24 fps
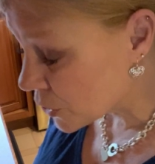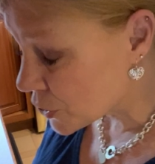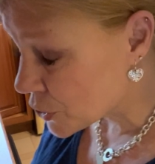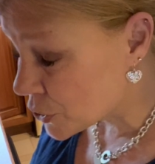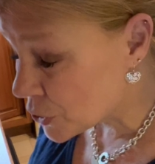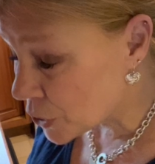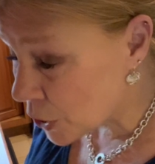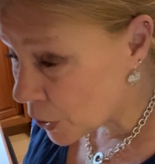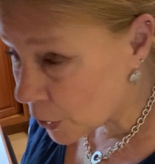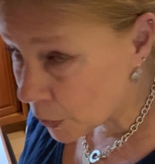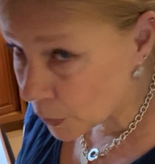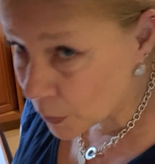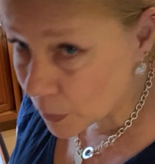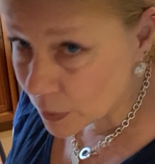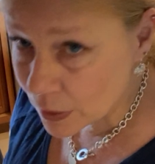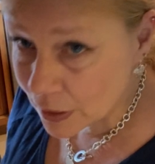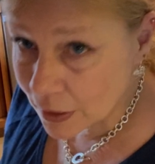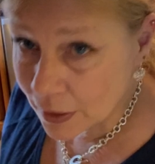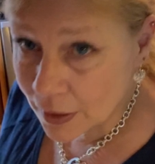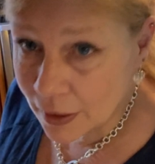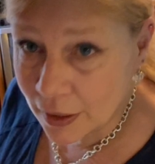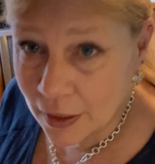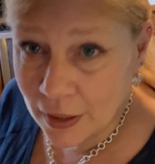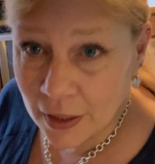So
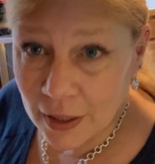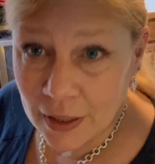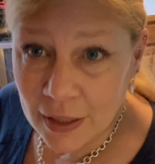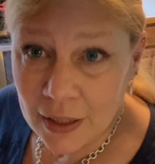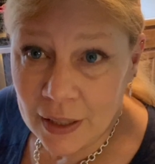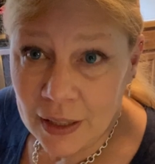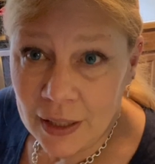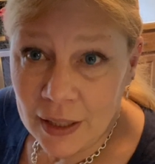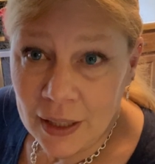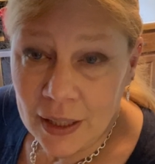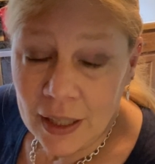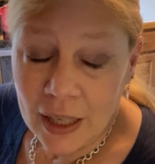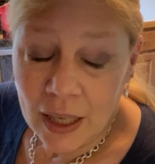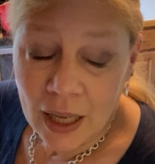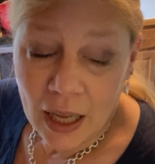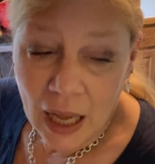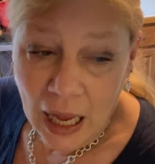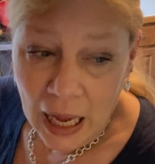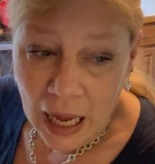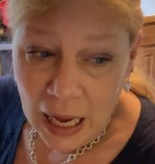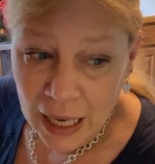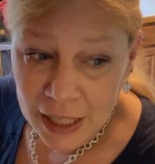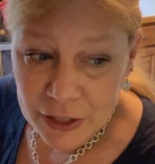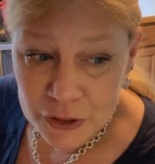
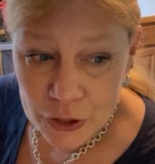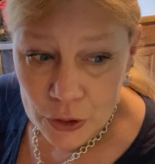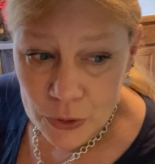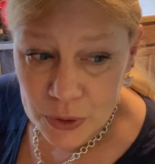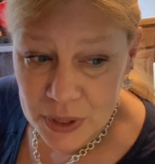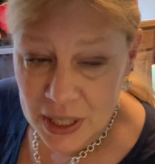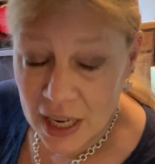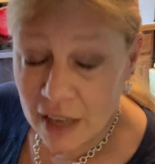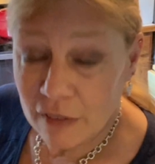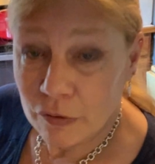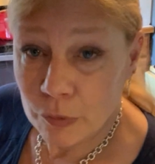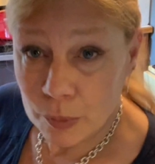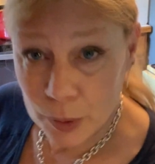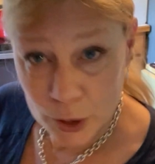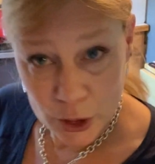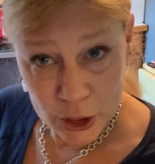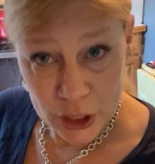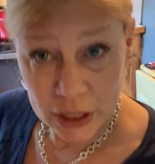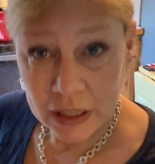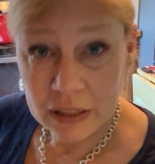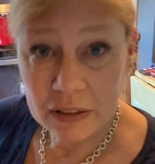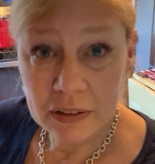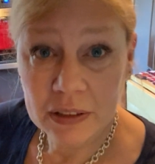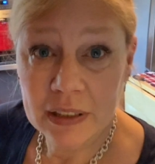I don't have
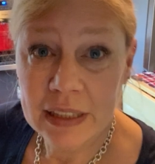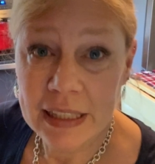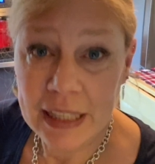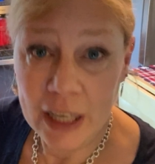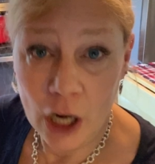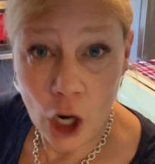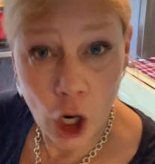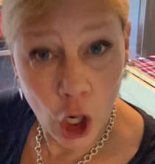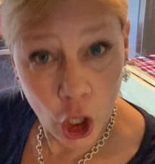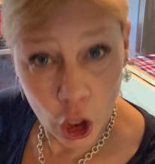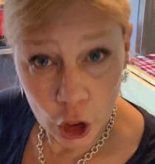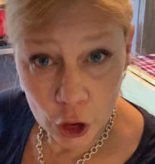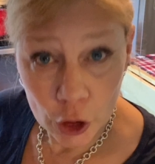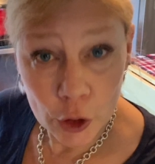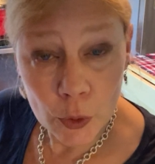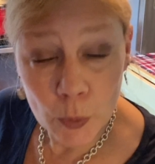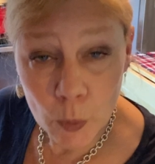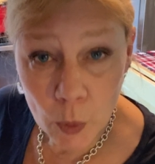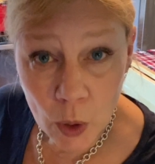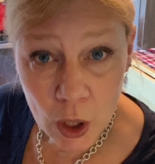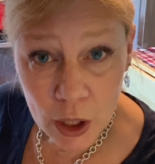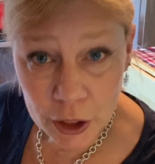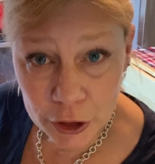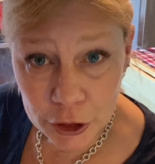particularly hard
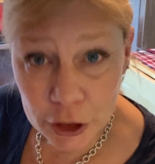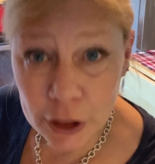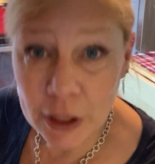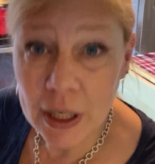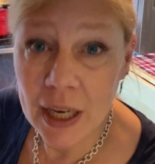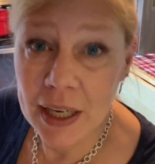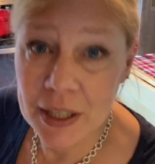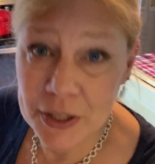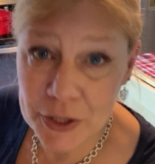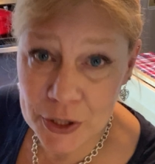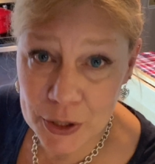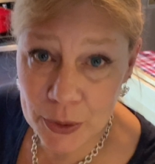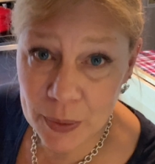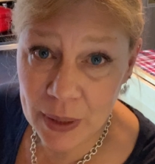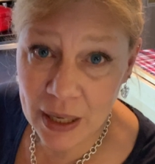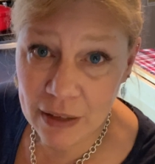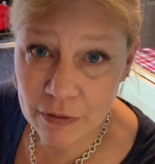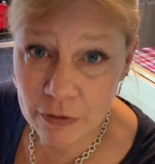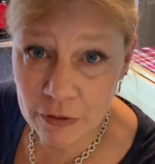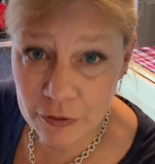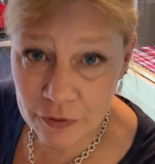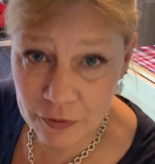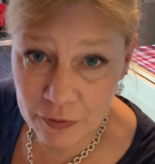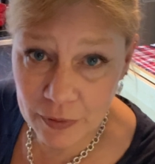water. I do
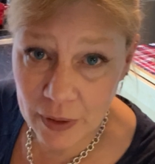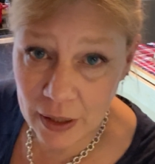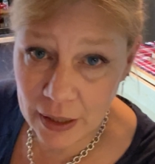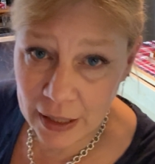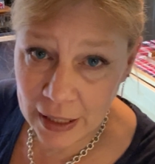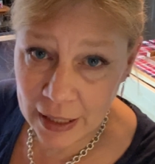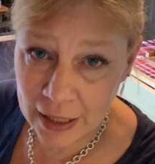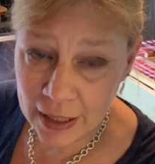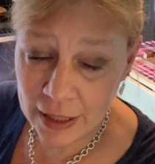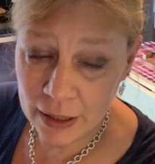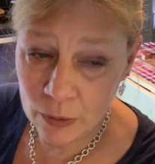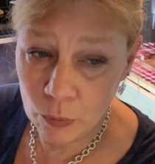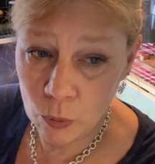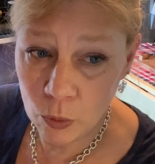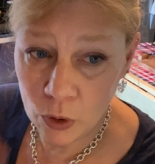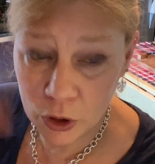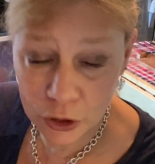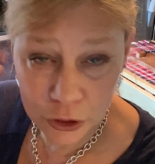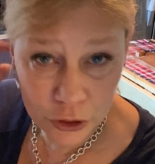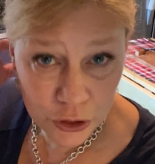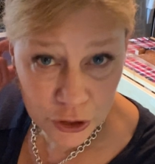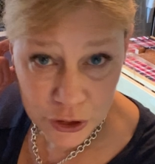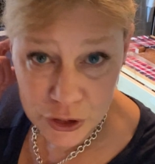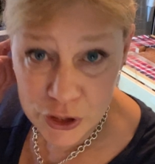have a
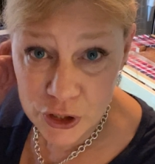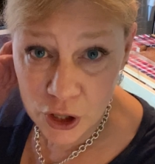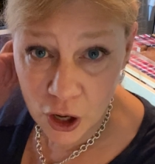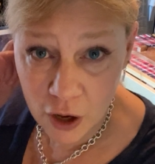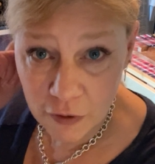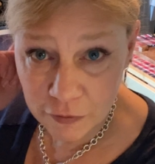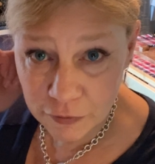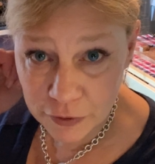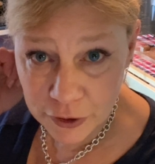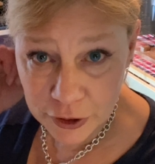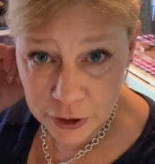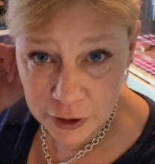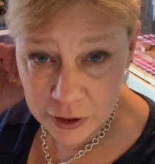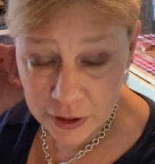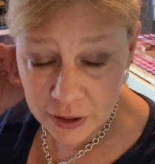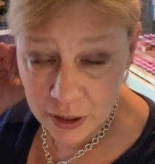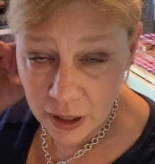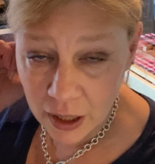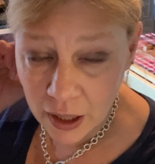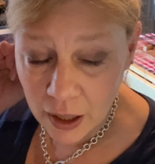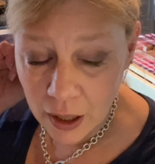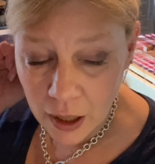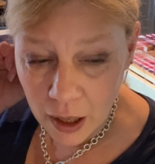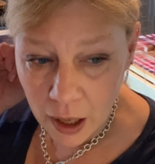water softener,
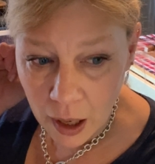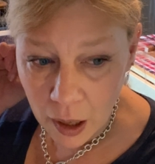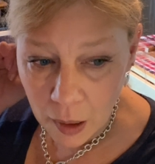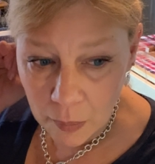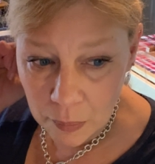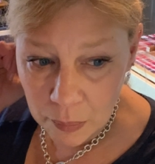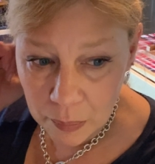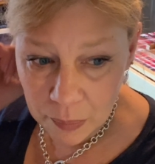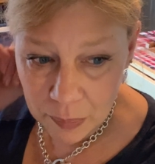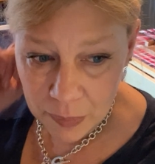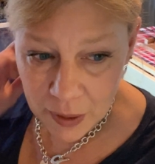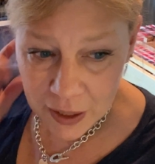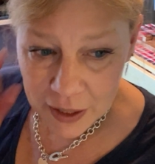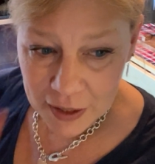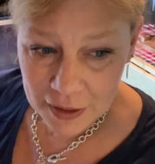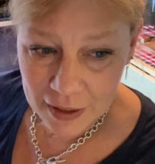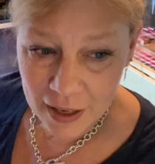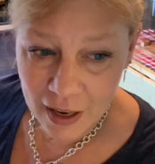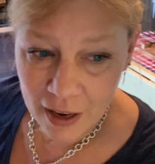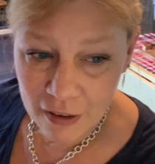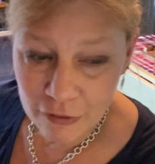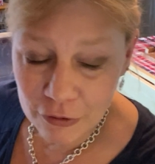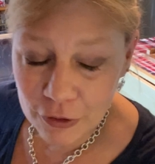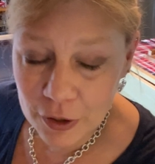but
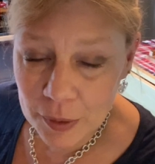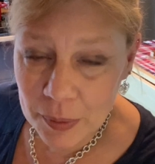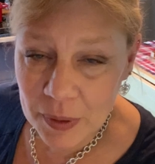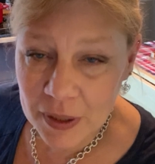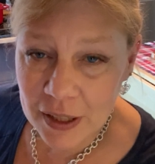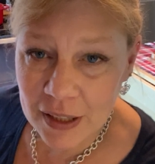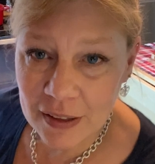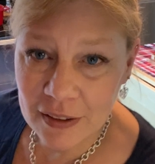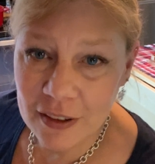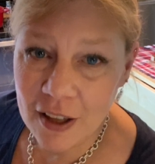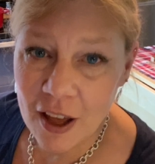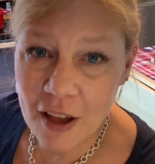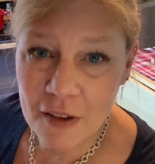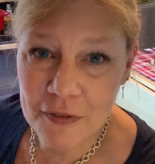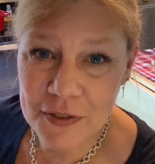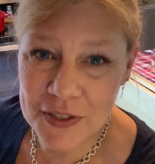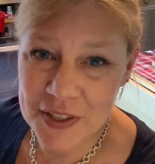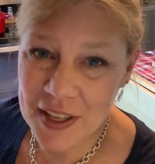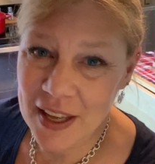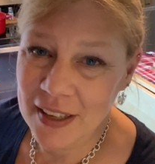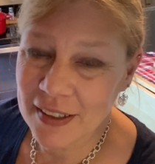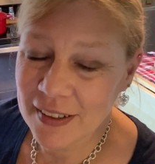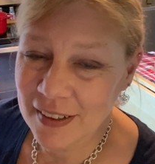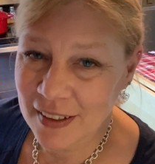everybody loves
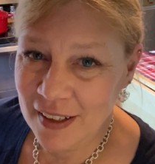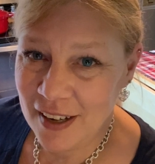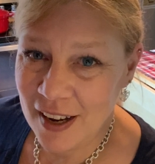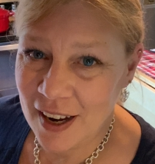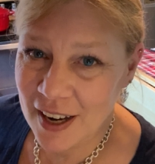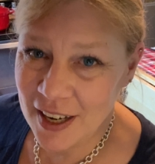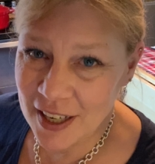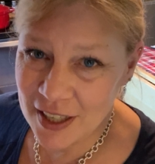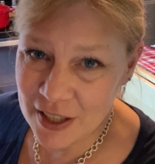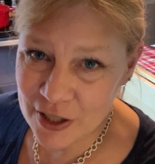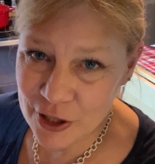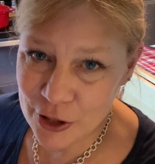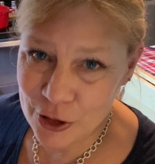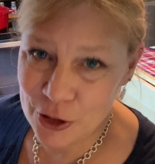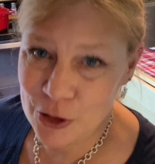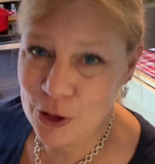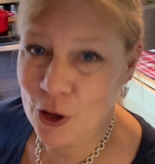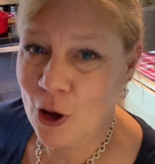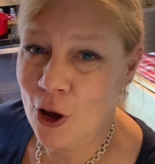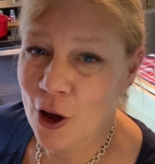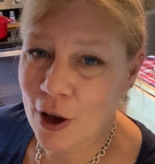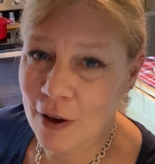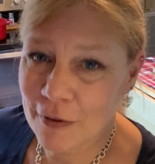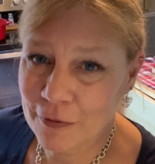that nice
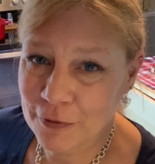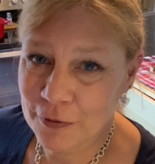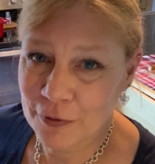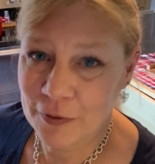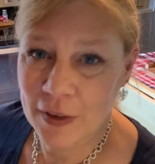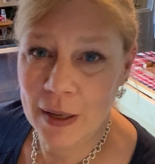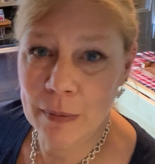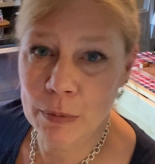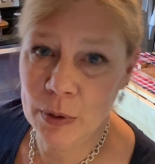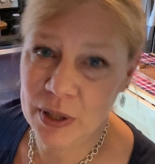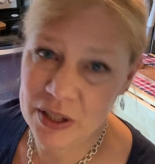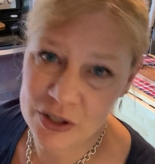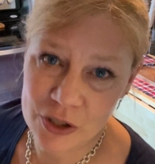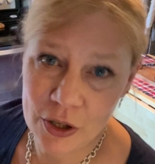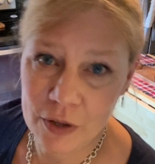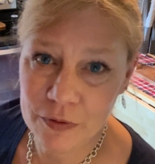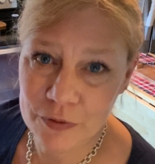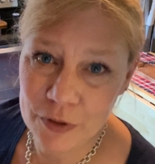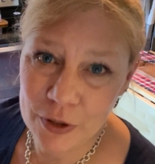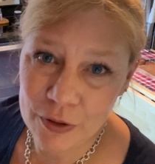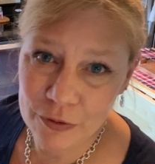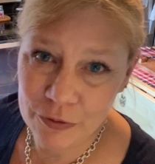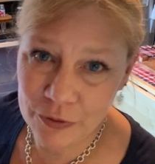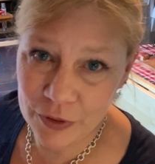soft fabric
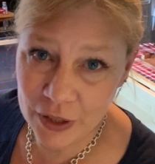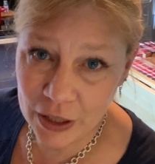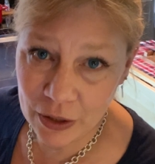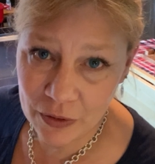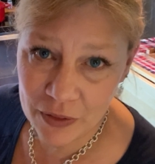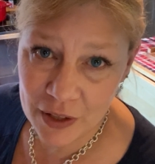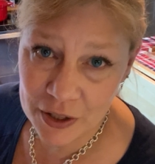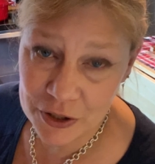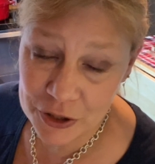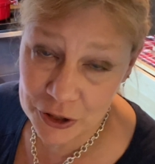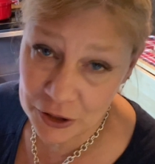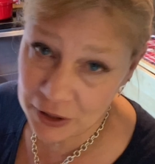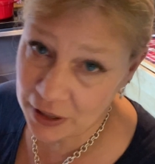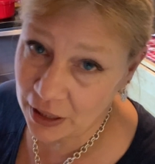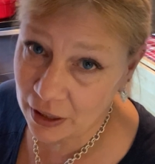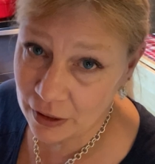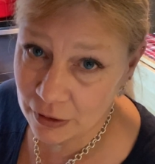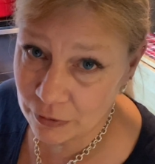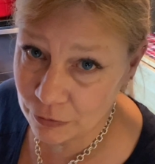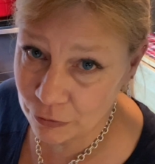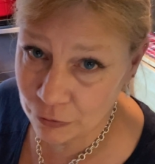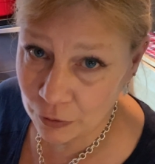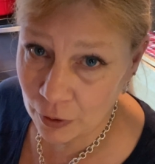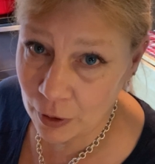softener feel that you
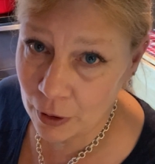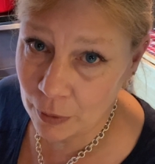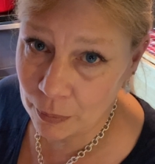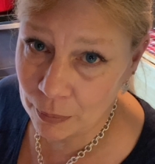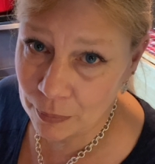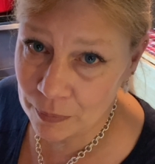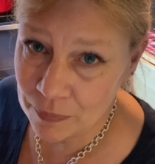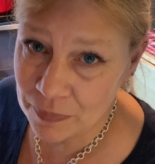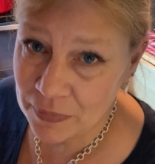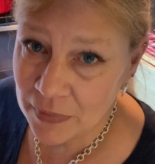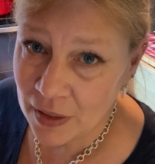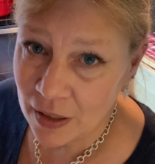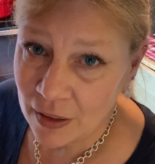get from